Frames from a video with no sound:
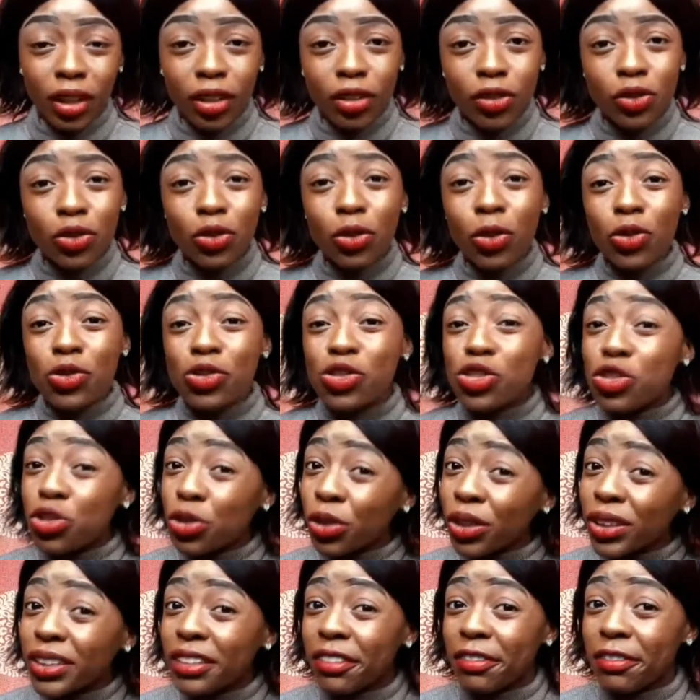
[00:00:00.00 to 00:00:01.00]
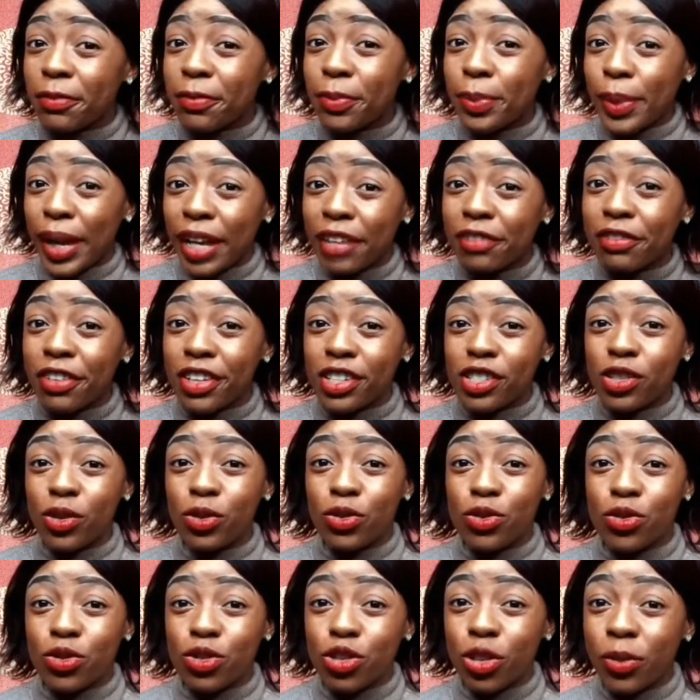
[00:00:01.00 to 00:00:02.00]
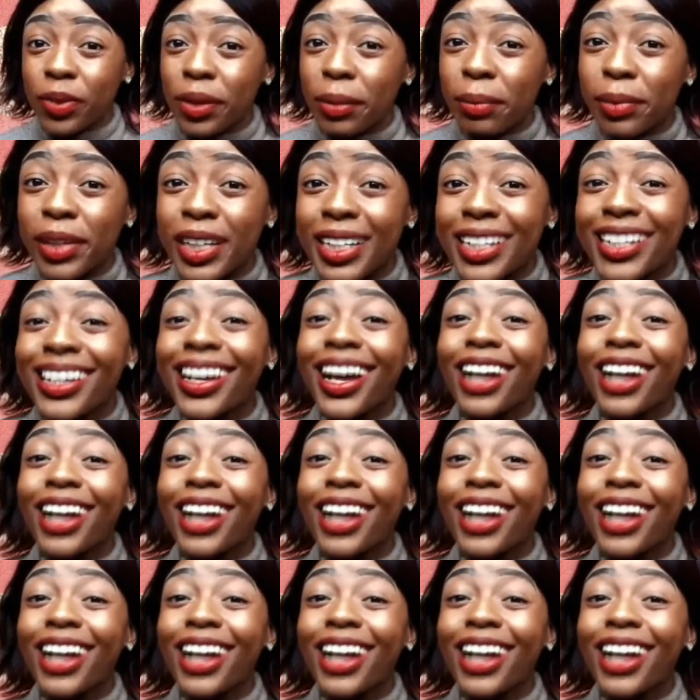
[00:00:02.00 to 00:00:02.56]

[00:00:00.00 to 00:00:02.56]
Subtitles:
to constrict the blood vessels, to stop the bleeding,